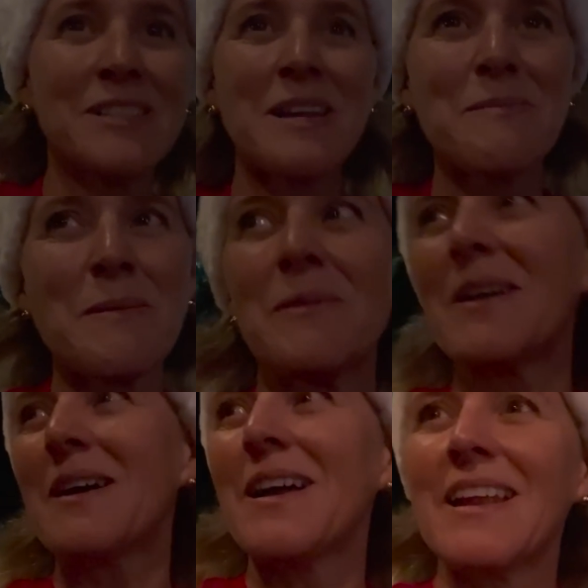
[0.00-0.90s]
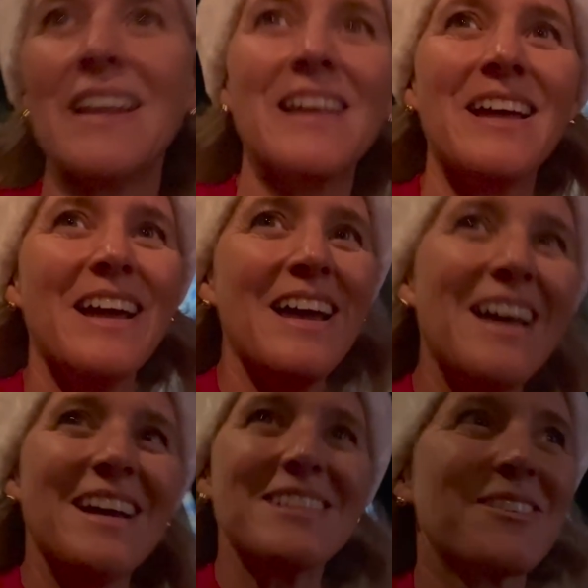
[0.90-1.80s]
letting people on Haunted.
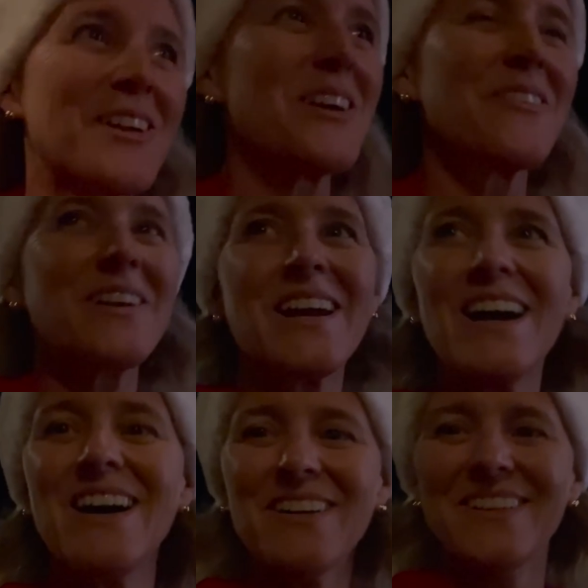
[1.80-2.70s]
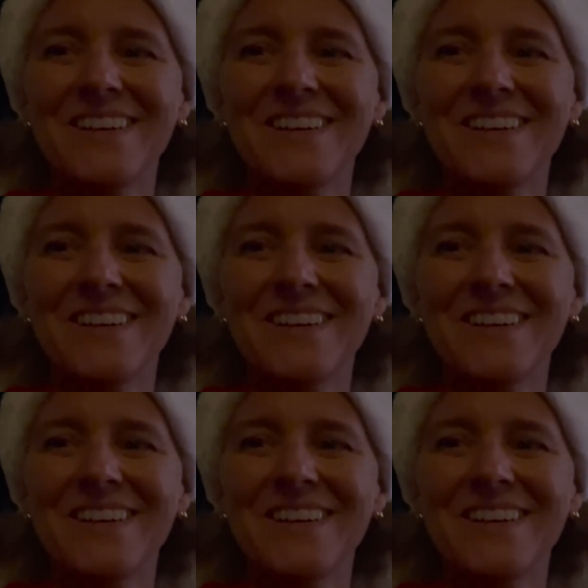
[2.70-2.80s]
So here we go.